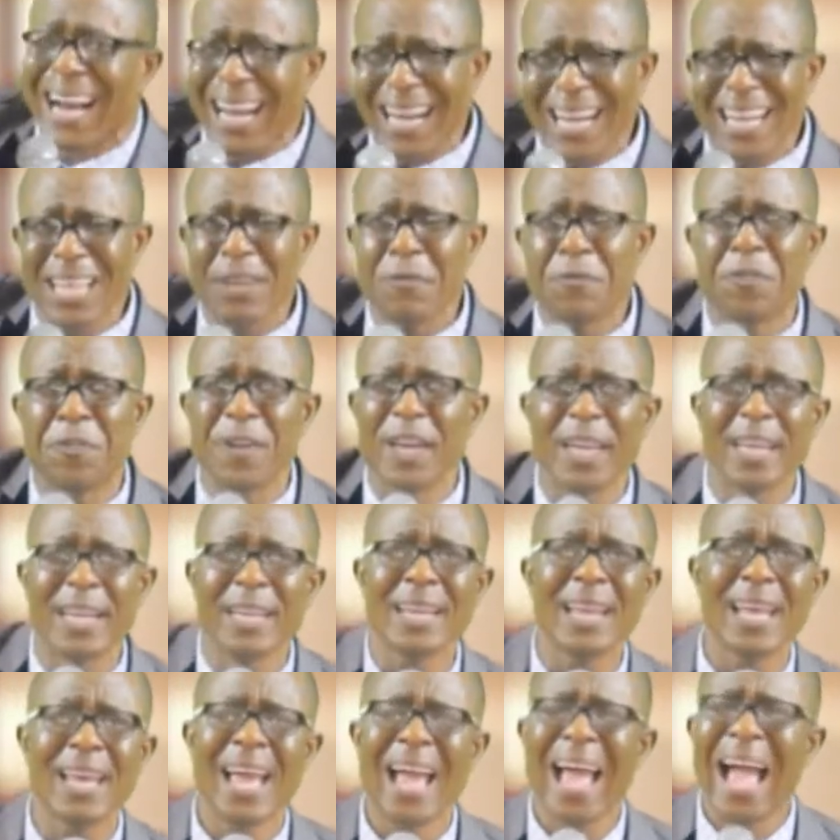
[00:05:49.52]

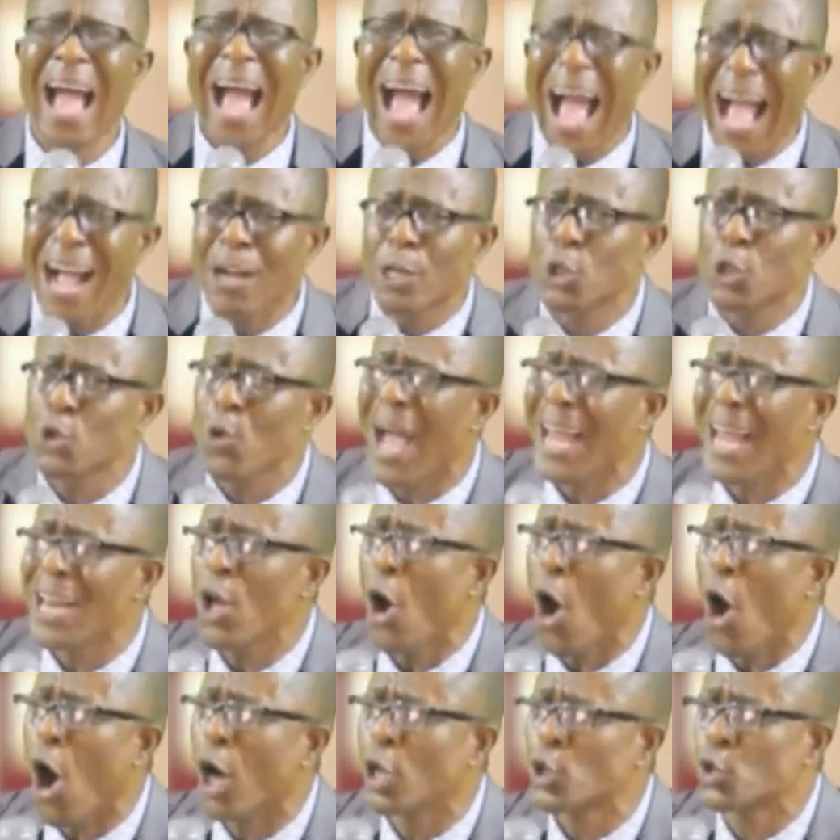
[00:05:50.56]
cleaving actually
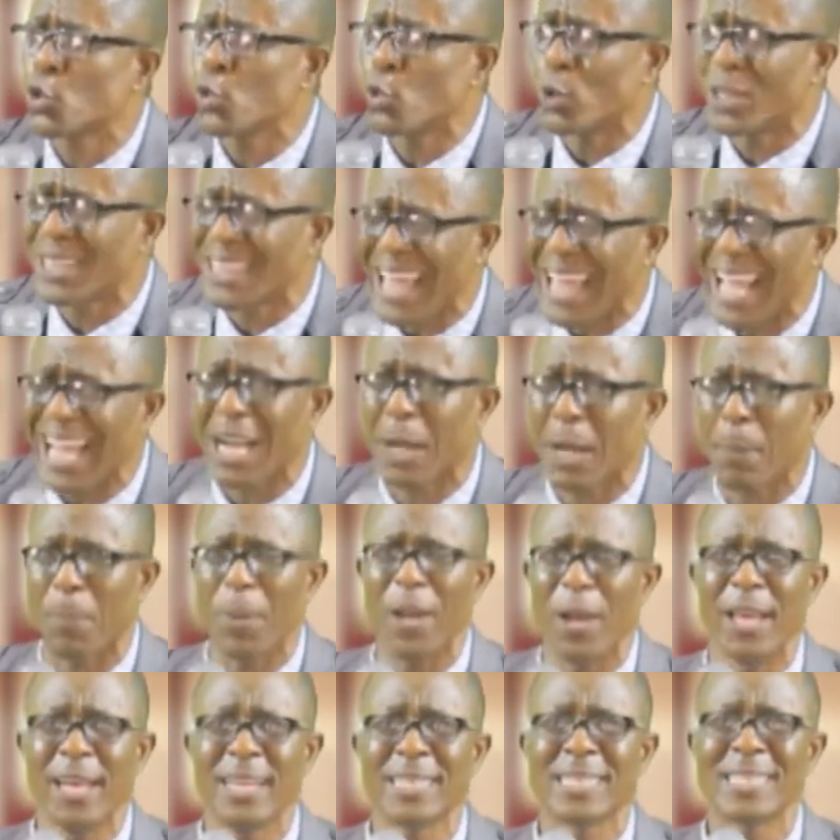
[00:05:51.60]
ought to take
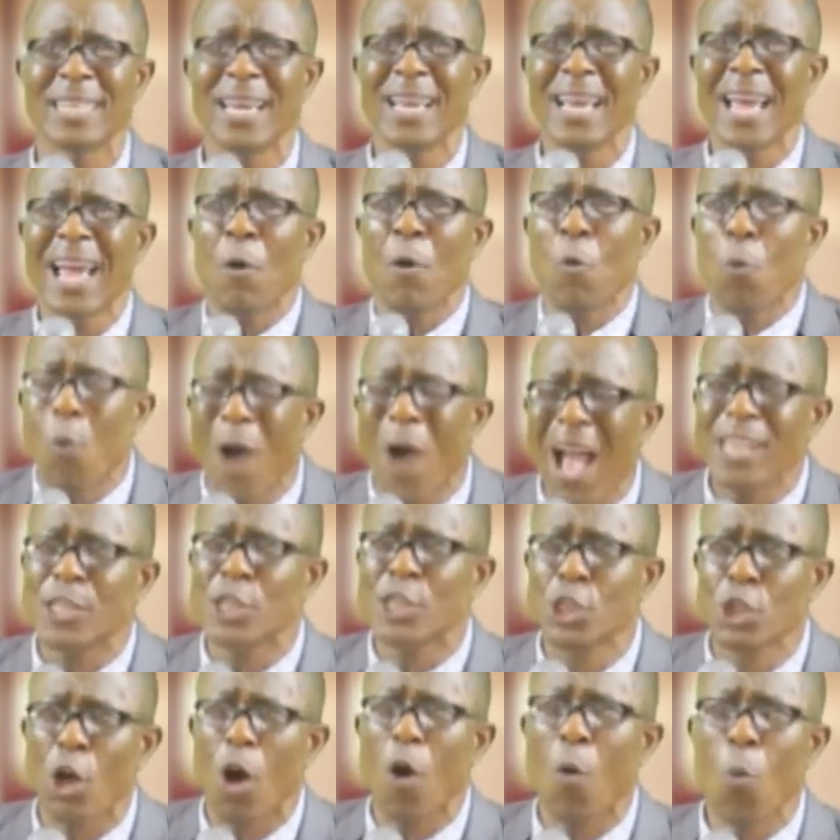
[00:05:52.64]
place when
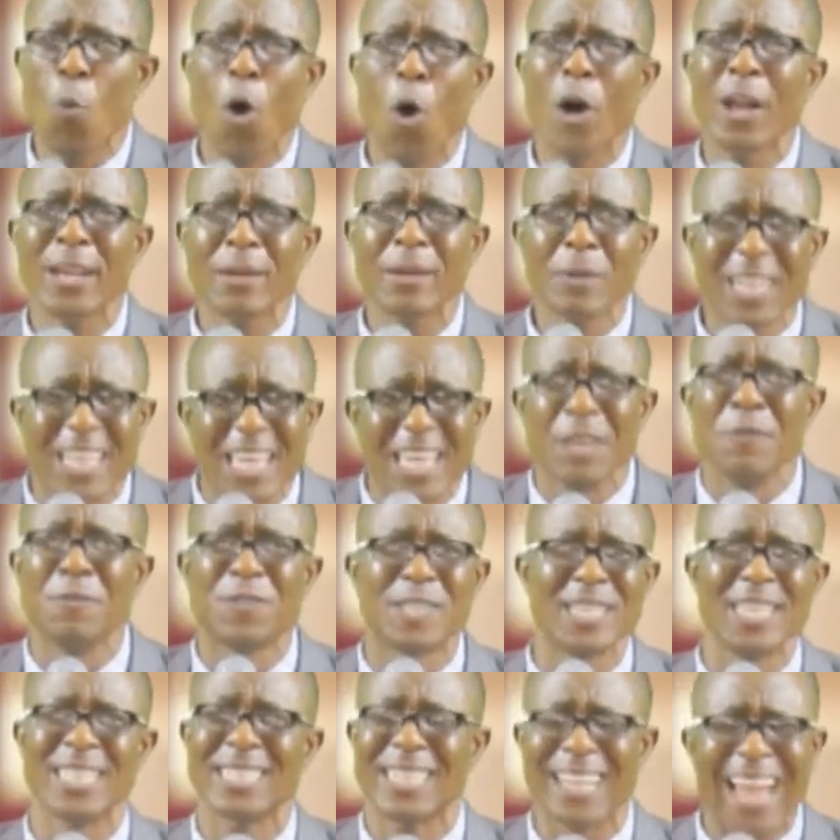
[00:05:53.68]
someone
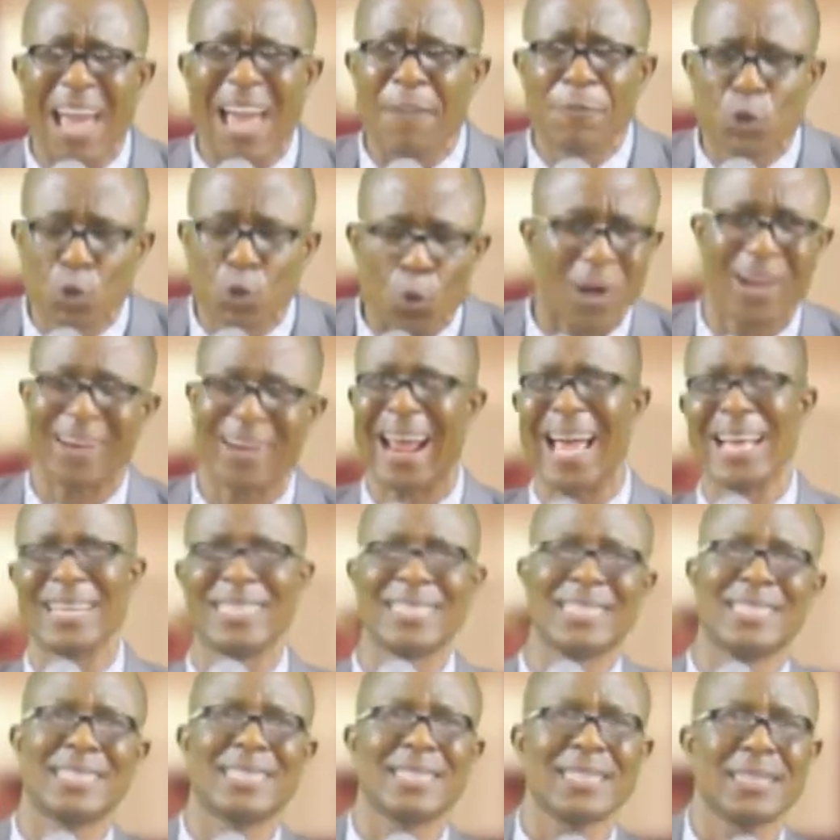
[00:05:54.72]
gives his life to
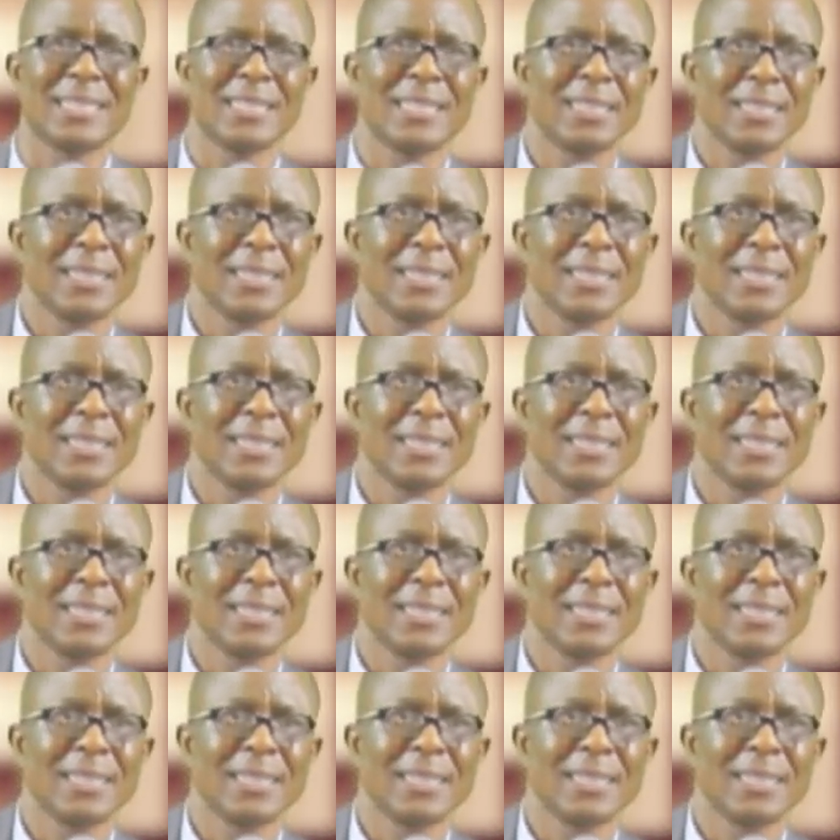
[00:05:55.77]
Christ.